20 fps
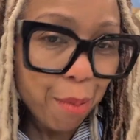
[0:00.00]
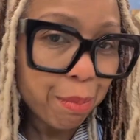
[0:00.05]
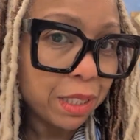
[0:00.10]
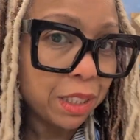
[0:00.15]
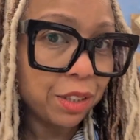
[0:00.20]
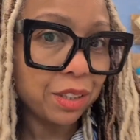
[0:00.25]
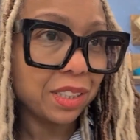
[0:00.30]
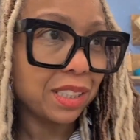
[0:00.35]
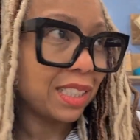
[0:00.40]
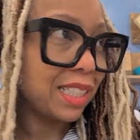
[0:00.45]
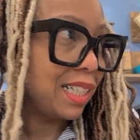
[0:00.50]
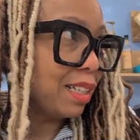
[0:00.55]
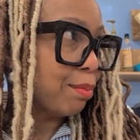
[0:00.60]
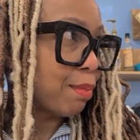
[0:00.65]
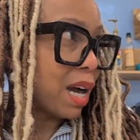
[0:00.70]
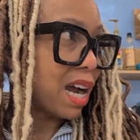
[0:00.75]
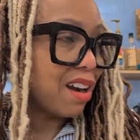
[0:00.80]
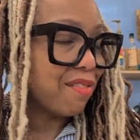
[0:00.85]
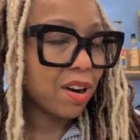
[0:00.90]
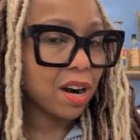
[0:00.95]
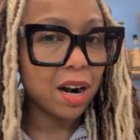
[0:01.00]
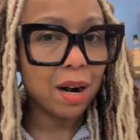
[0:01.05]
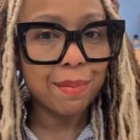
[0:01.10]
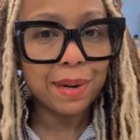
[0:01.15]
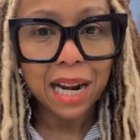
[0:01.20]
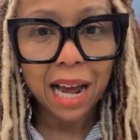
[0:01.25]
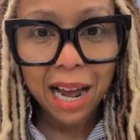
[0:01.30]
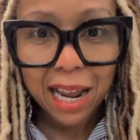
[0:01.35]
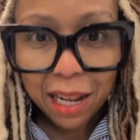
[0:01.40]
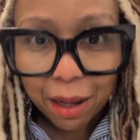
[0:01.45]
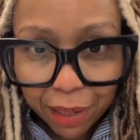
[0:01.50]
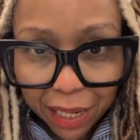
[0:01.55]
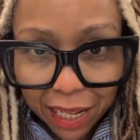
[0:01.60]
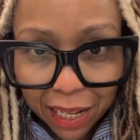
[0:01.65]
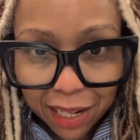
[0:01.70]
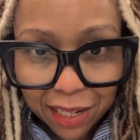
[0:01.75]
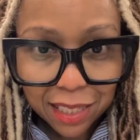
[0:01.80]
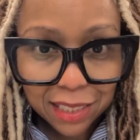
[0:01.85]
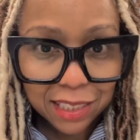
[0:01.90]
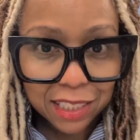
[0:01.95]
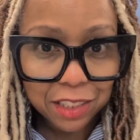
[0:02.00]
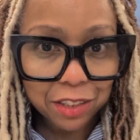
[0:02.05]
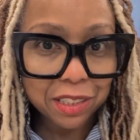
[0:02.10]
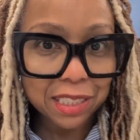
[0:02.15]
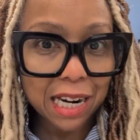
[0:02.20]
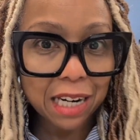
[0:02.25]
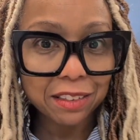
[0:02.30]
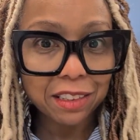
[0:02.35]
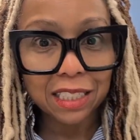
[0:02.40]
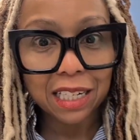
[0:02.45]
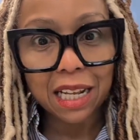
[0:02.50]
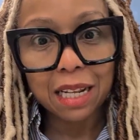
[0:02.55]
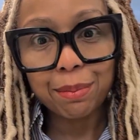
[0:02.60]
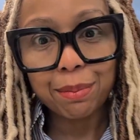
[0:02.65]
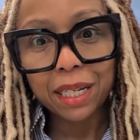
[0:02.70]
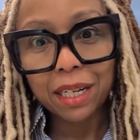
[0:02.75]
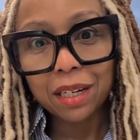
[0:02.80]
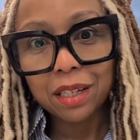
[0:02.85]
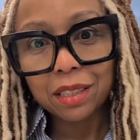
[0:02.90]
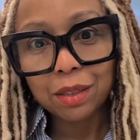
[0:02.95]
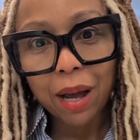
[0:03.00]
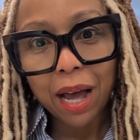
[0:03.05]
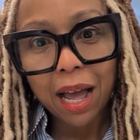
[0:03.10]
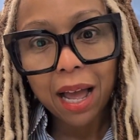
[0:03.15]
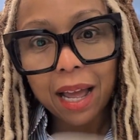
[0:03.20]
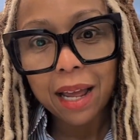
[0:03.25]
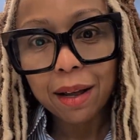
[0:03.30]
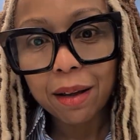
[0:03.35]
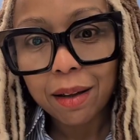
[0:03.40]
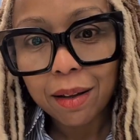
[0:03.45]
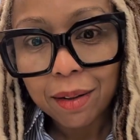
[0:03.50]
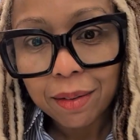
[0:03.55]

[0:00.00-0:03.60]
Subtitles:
As you can see in my environment, I am in the teacher's lounge today because why?